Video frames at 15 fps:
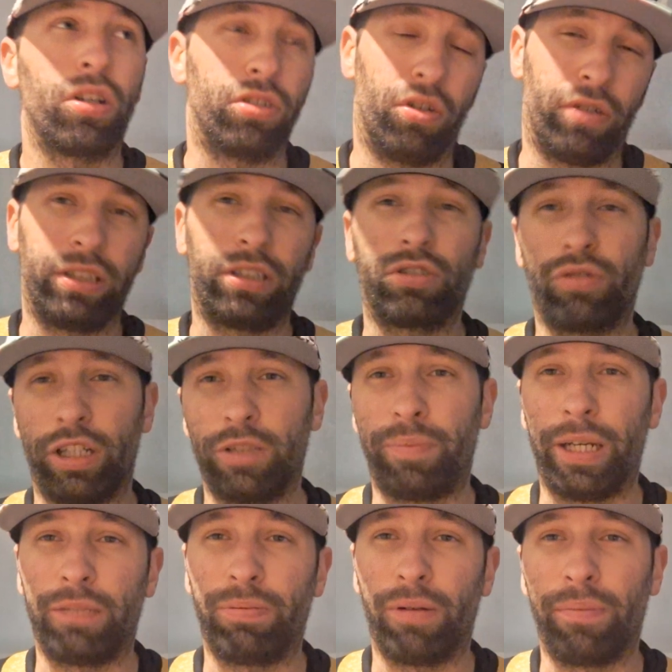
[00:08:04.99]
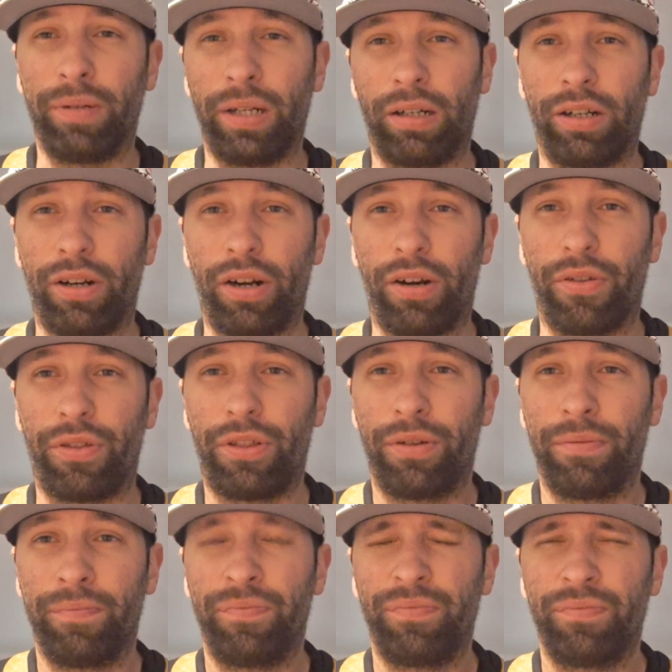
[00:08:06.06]
Go get the greatest baseball player on earth.
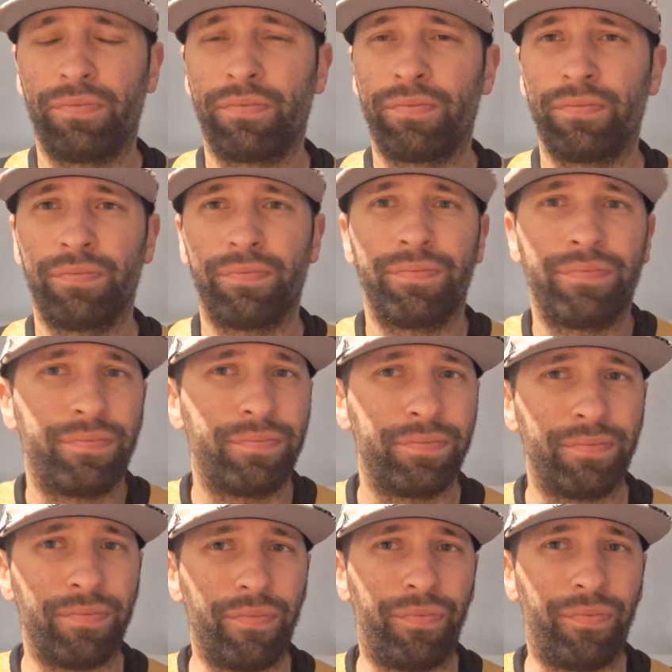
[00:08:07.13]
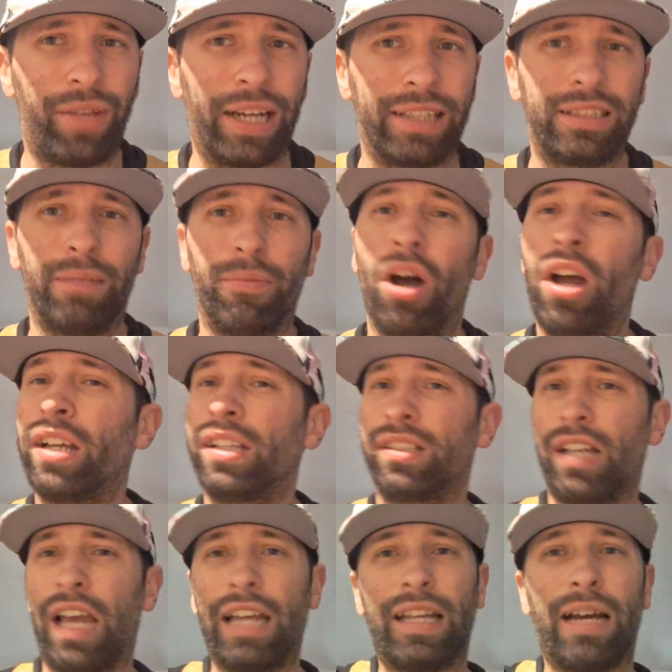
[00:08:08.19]
That's him.
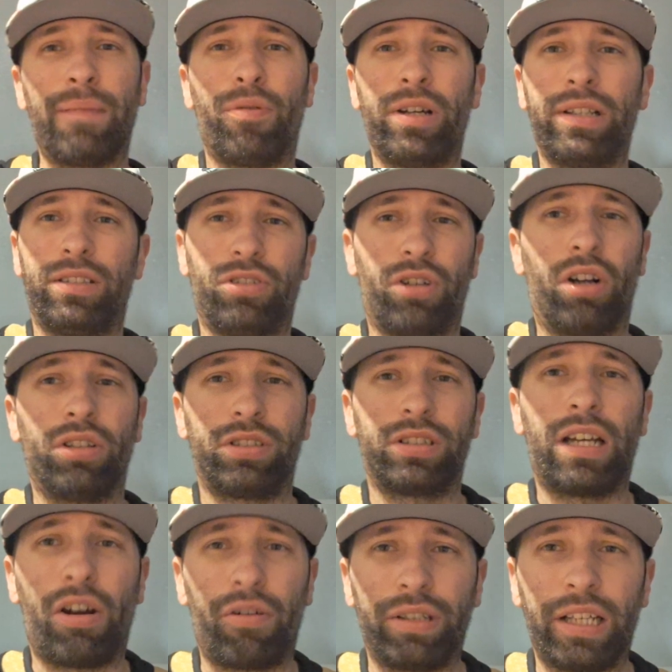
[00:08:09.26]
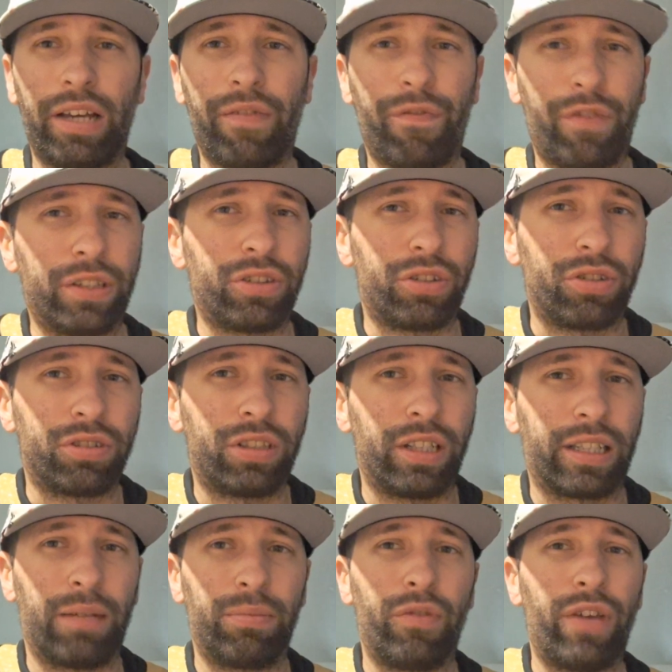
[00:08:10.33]
At that point, you're also going to already get visitors
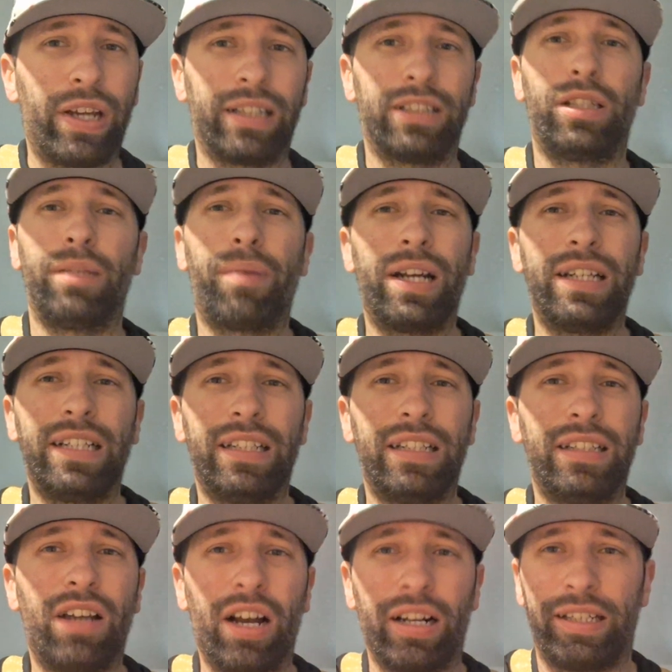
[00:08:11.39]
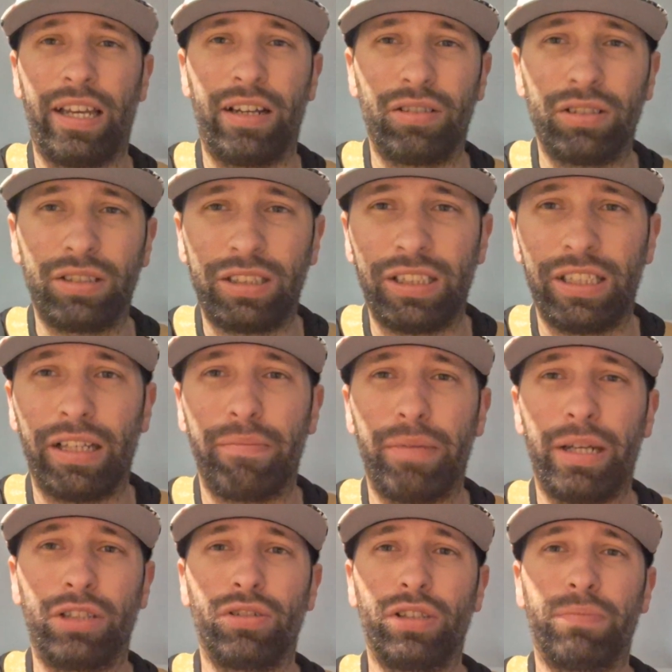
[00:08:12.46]
that come to Vegas that probably did not care to see a
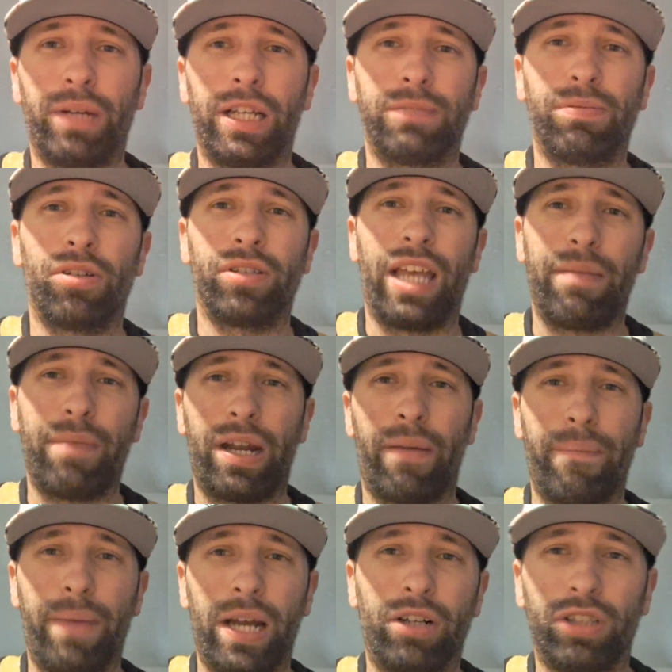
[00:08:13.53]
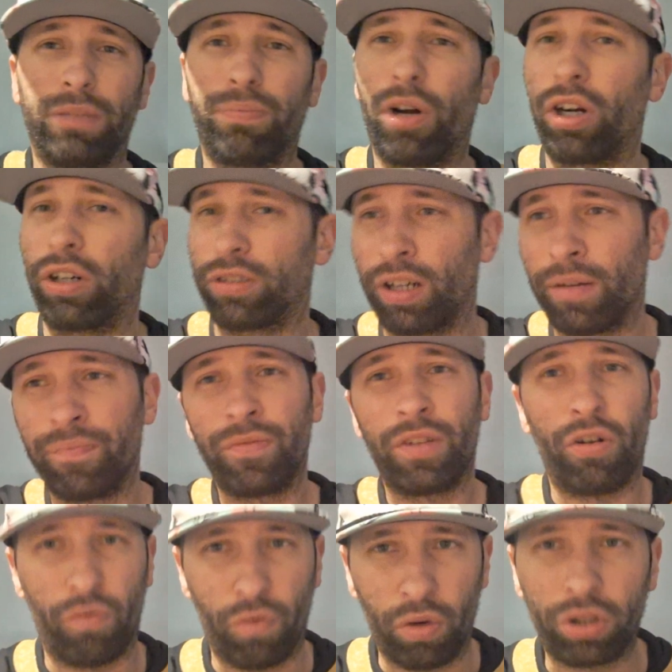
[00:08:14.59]
Major League Baseball game at a minor league park.
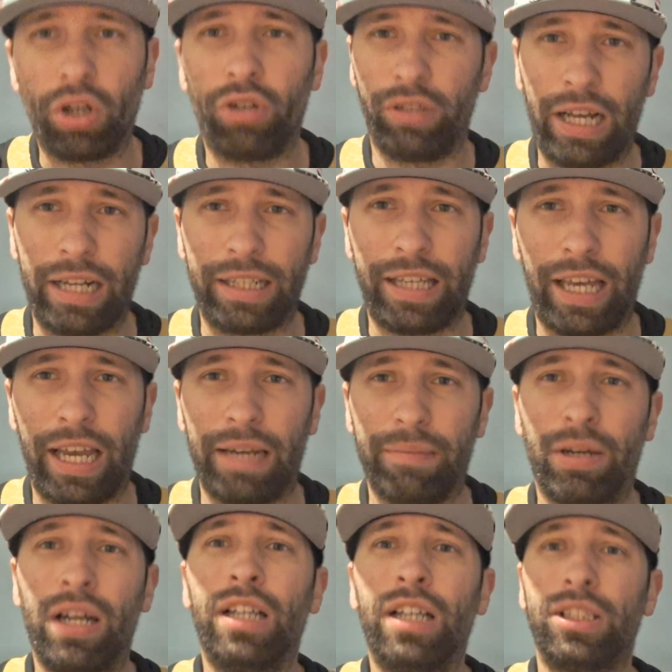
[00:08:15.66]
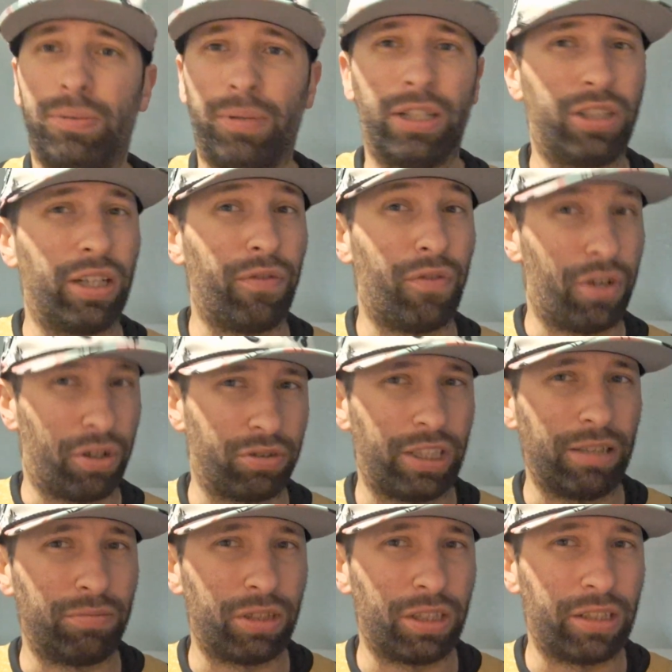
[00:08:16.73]
Will go to that game, especially if their
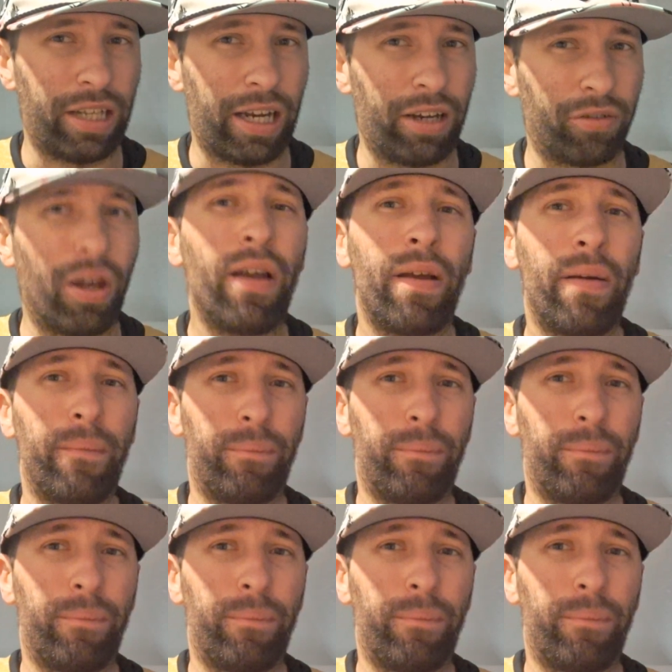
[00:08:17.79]
team's in town.